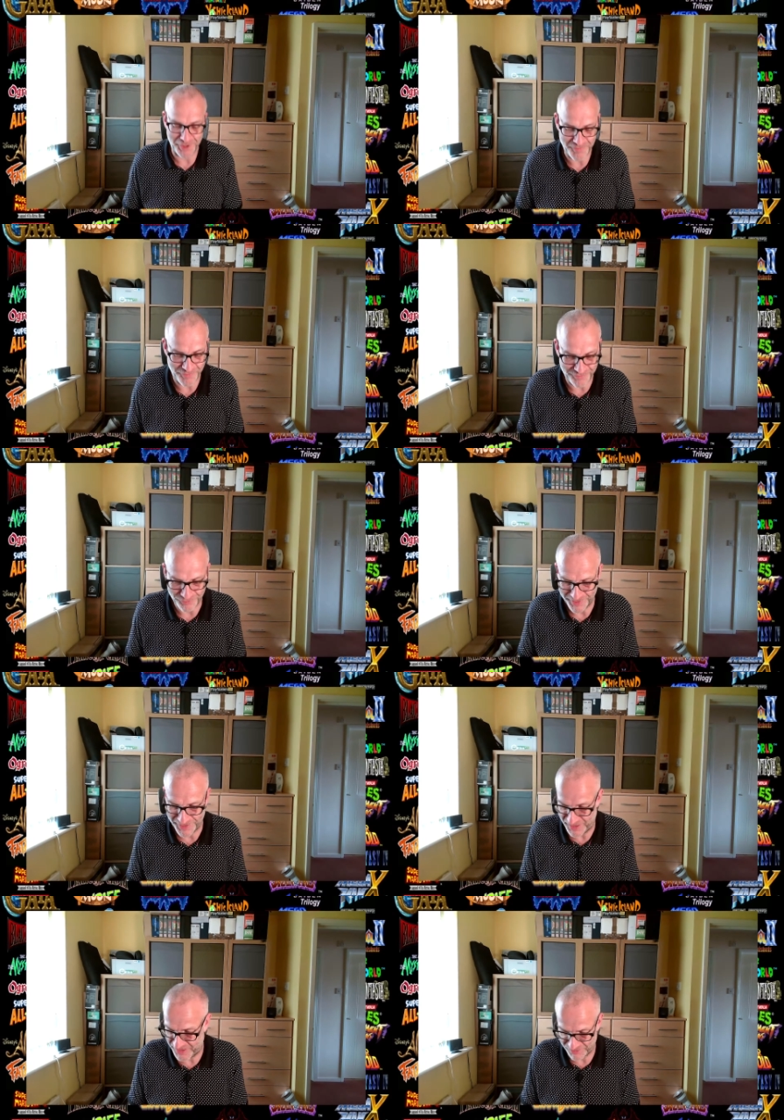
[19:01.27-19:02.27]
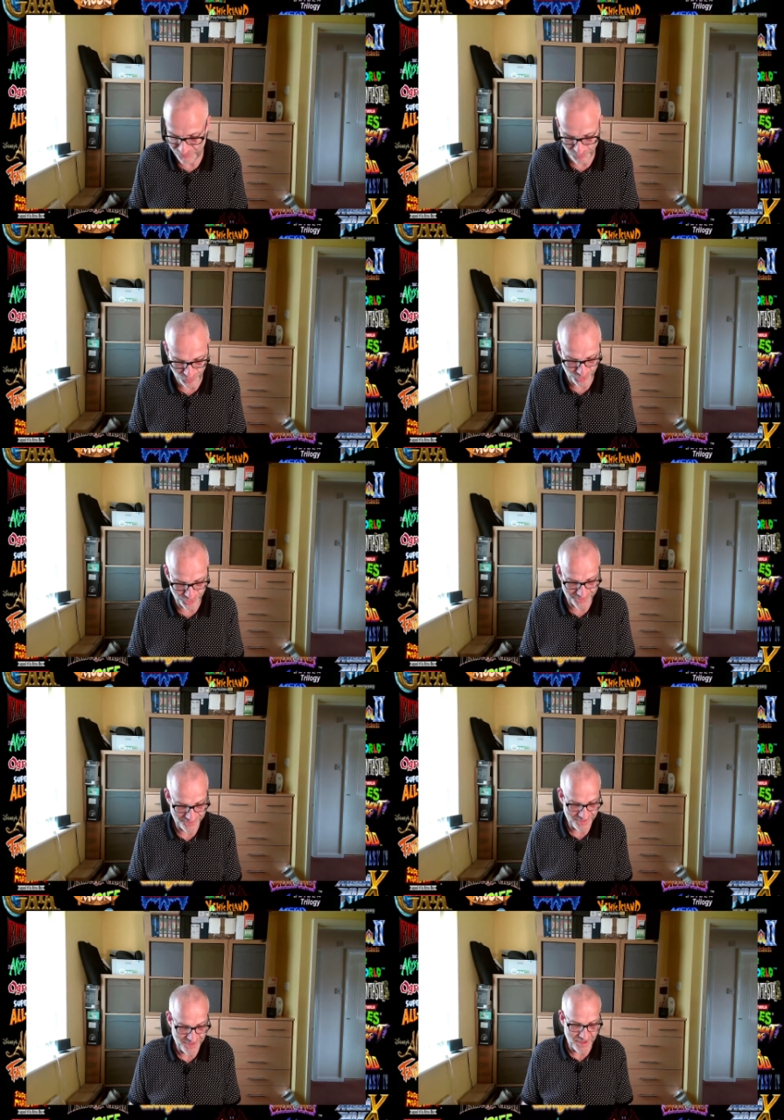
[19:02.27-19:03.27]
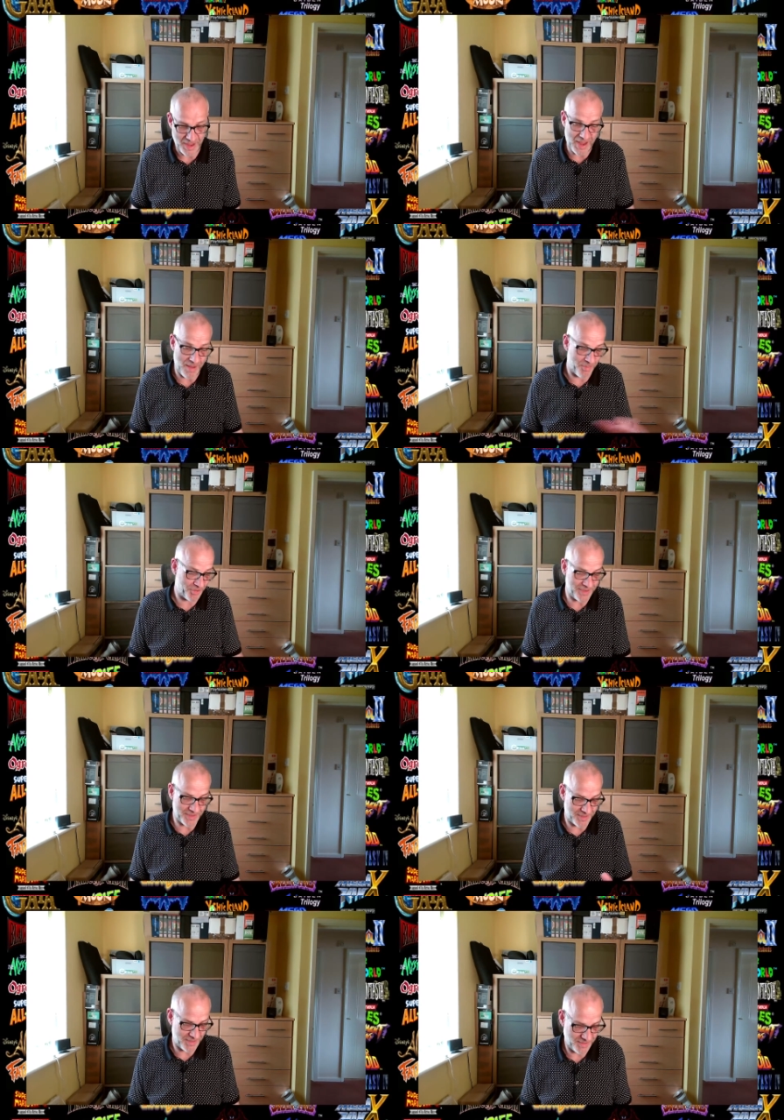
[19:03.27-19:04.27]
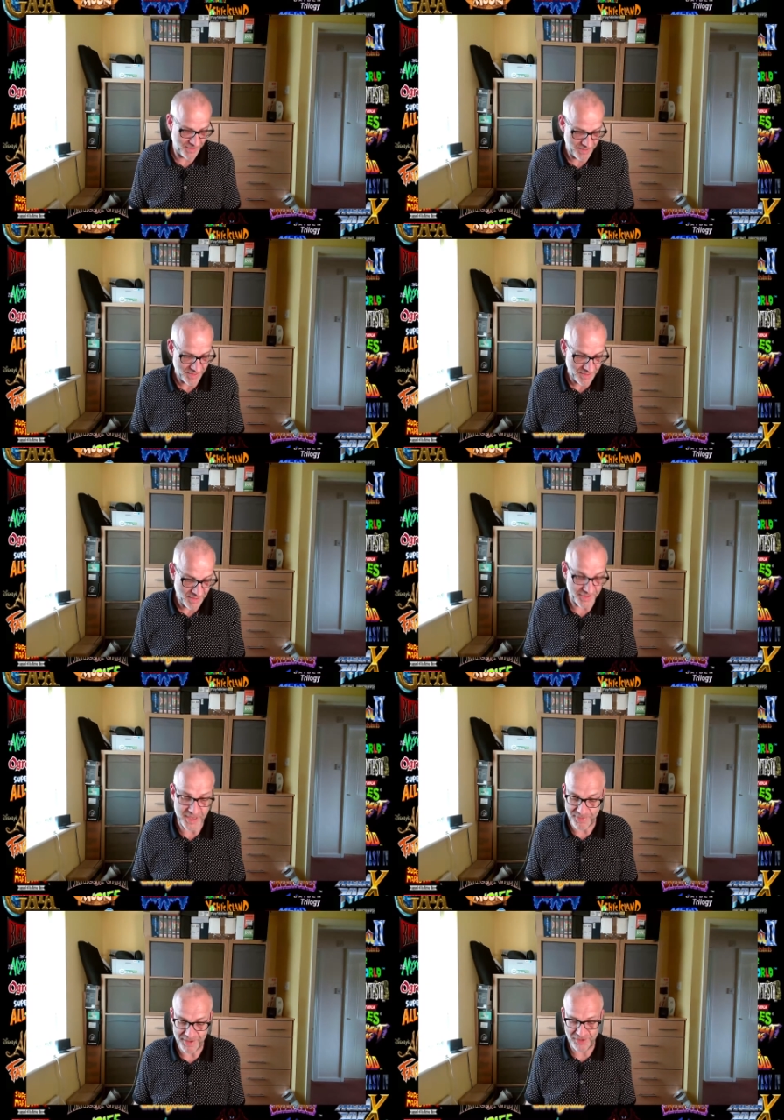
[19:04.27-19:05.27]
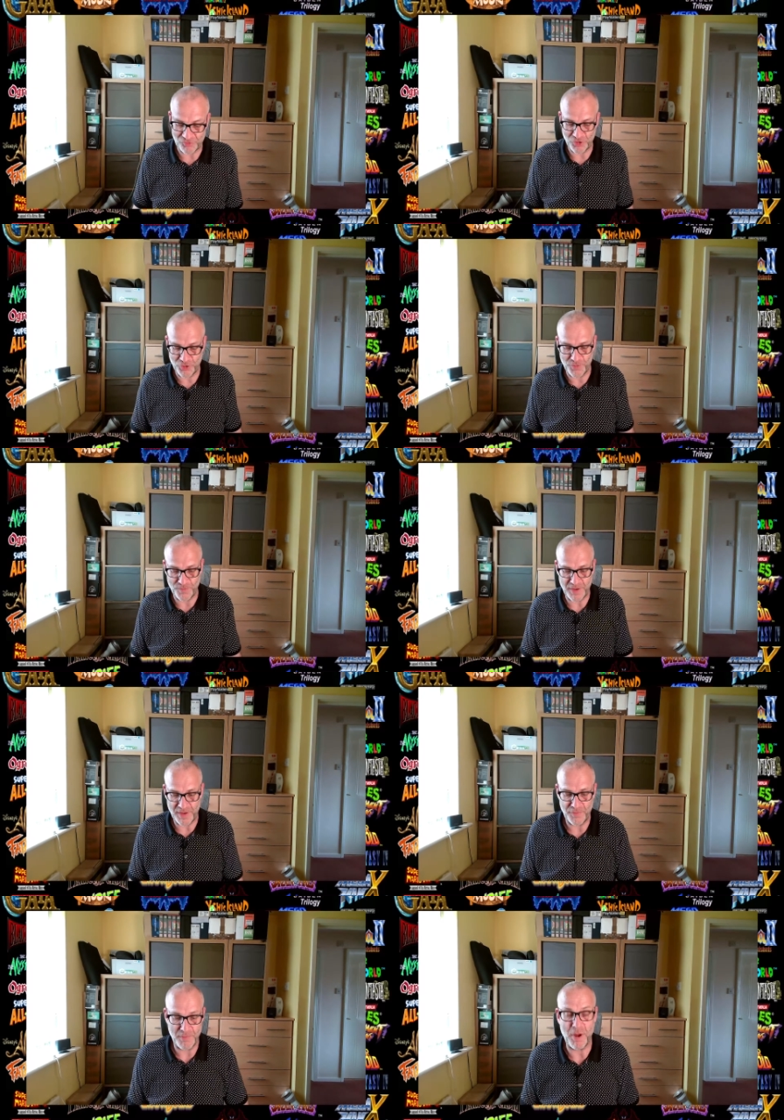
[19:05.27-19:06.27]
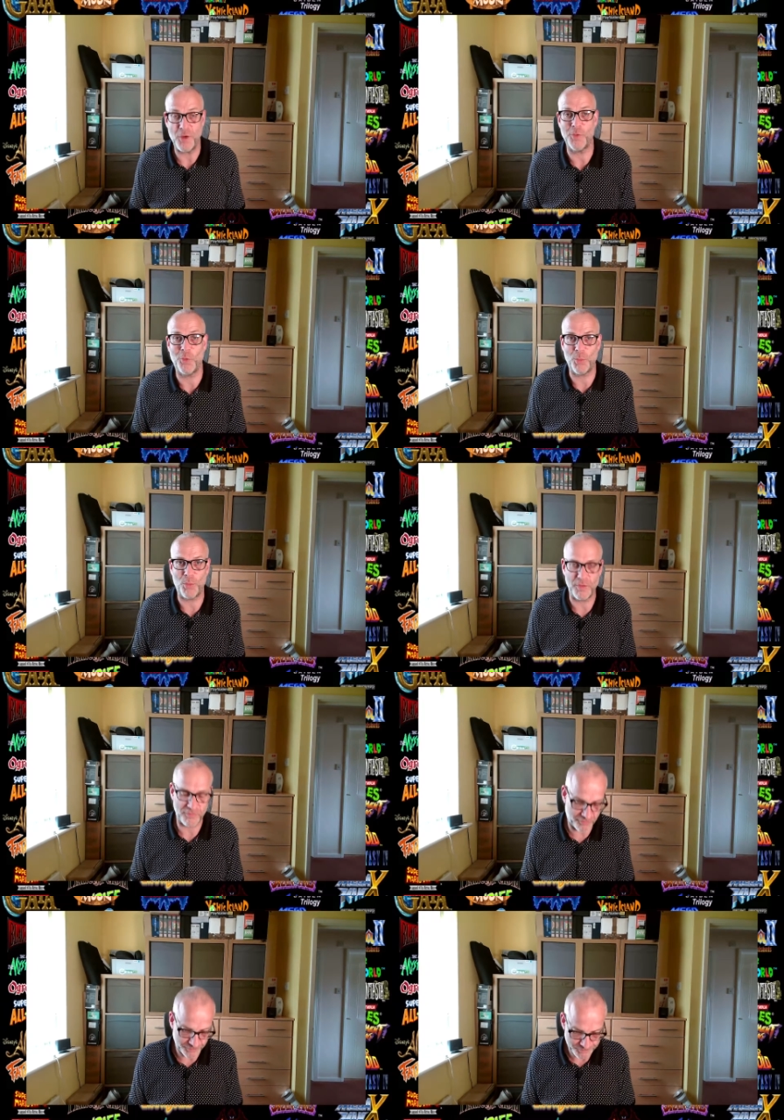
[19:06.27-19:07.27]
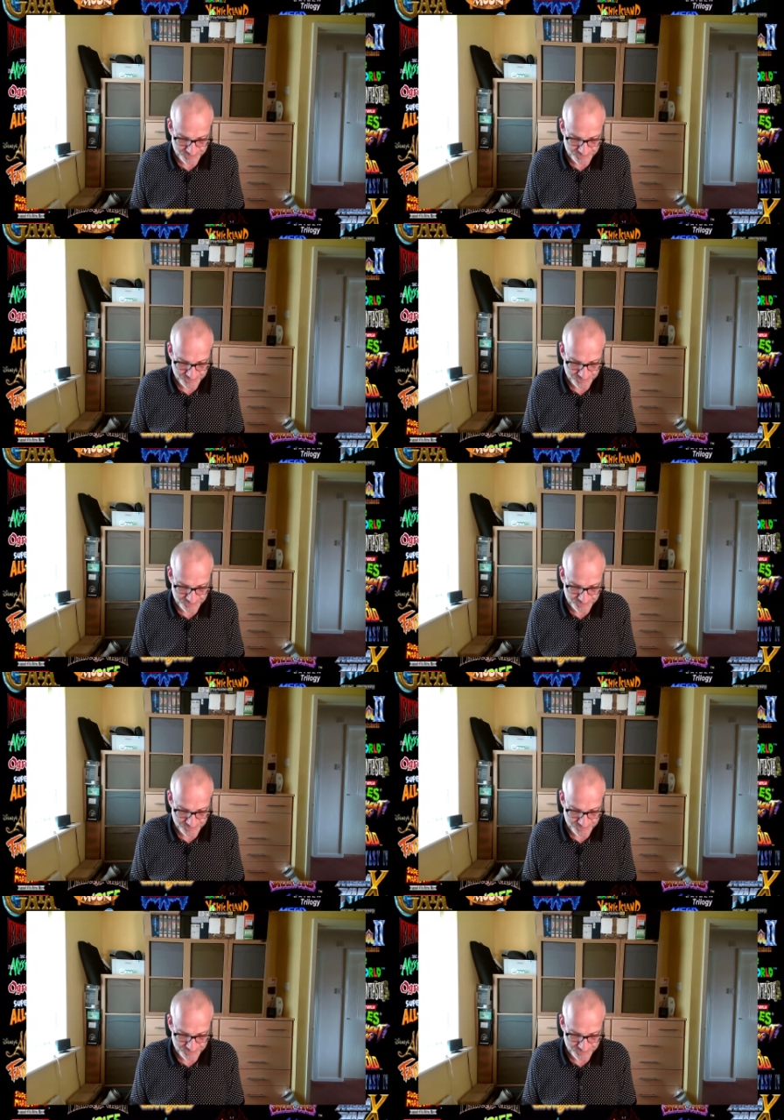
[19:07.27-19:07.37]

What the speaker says: fit something and it doesn't work. But I did the PSU and the mode all at once,